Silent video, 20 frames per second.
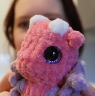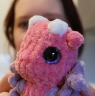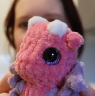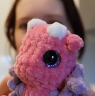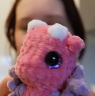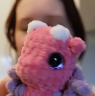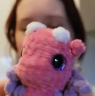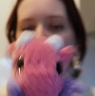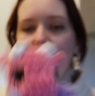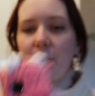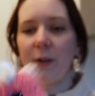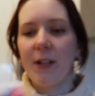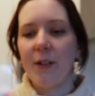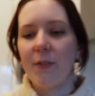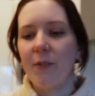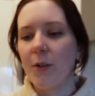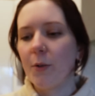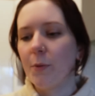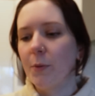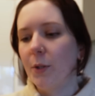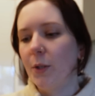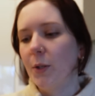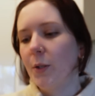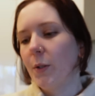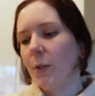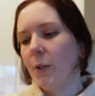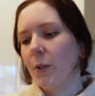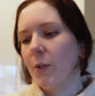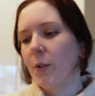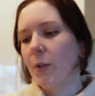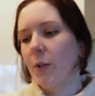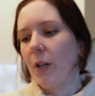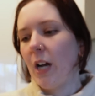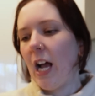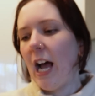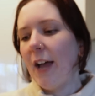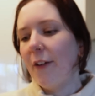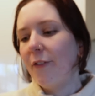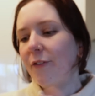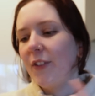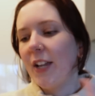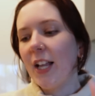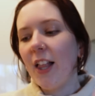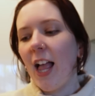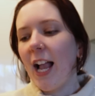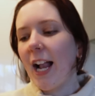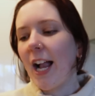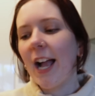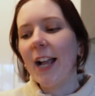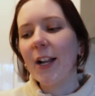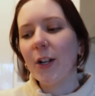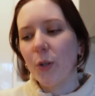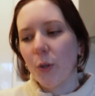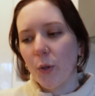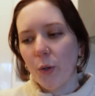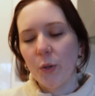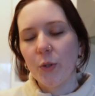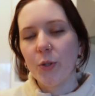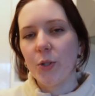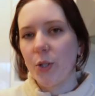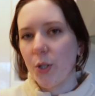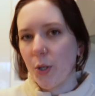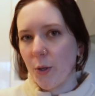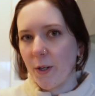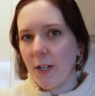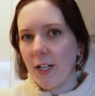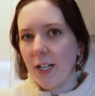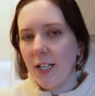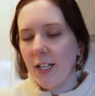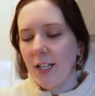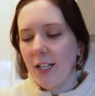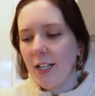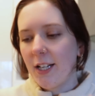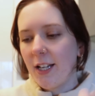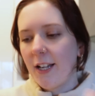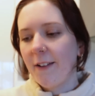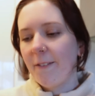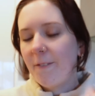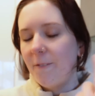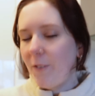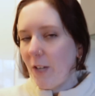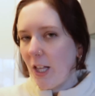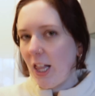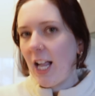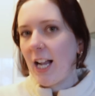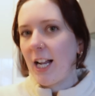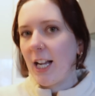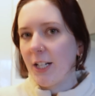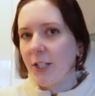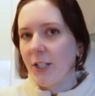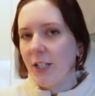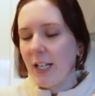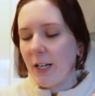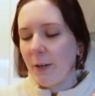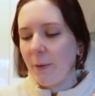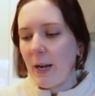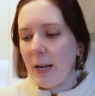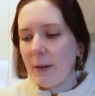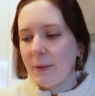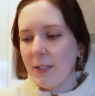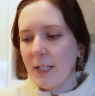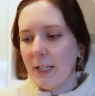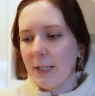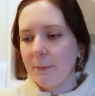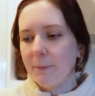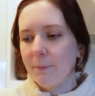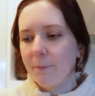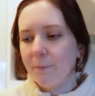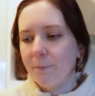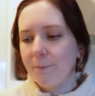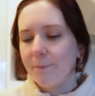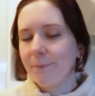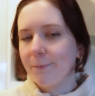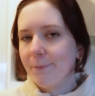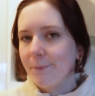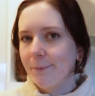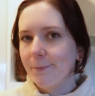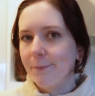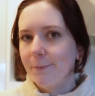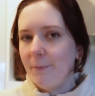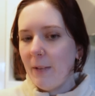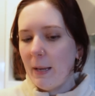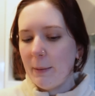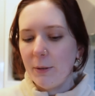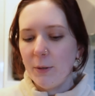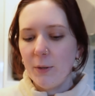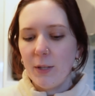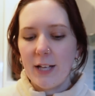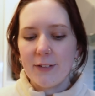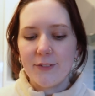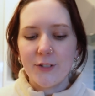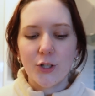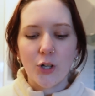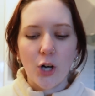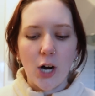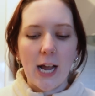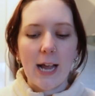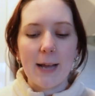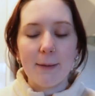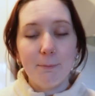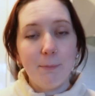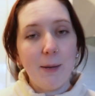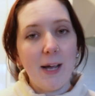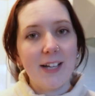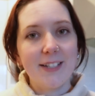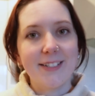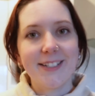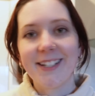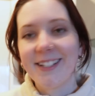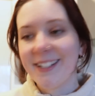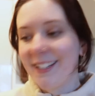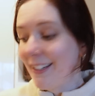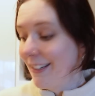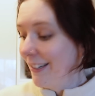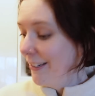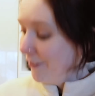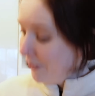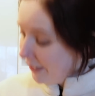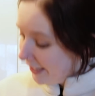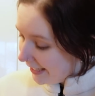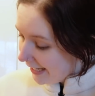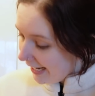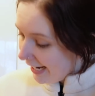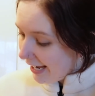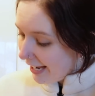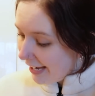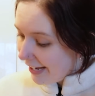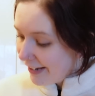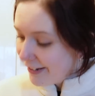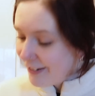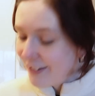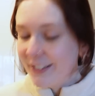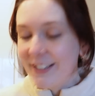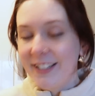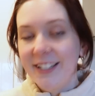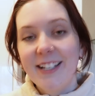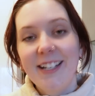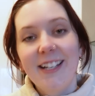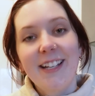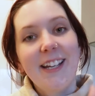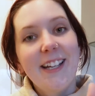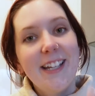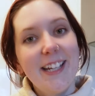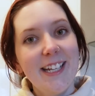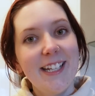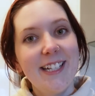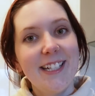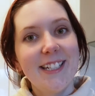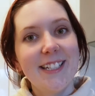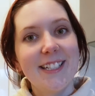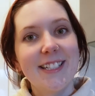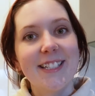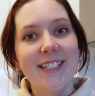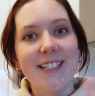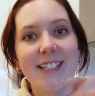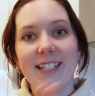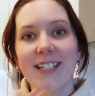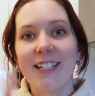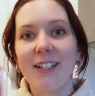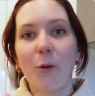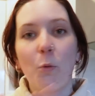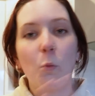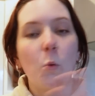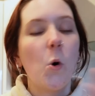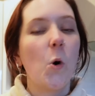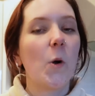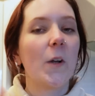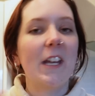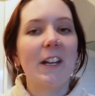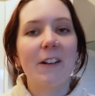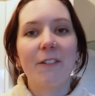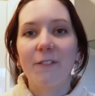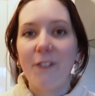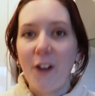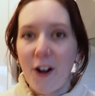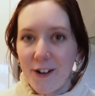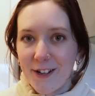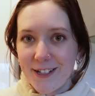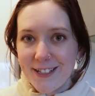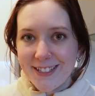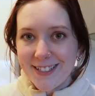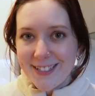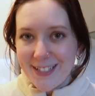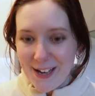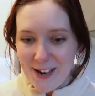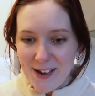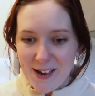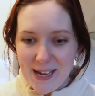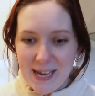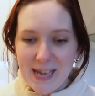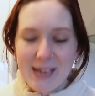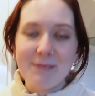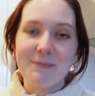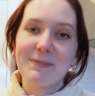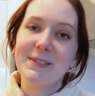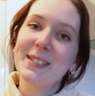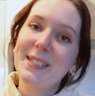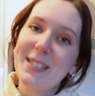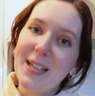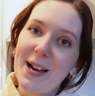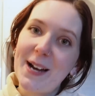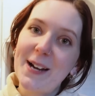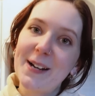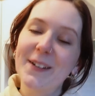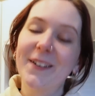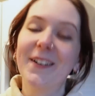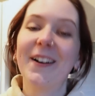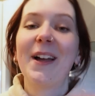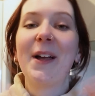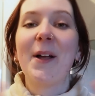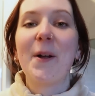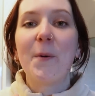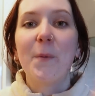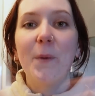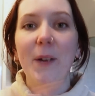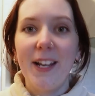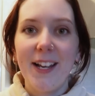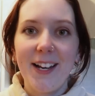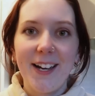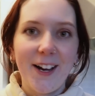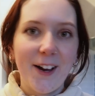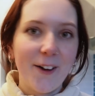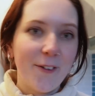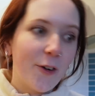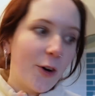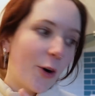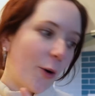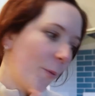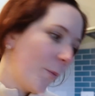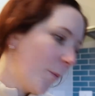don't know if it would look good. I feel like I could do it. I feel like I could get away with it. Maybe we'll have to try. But for now, it is walking forest time. So we're gonna go for a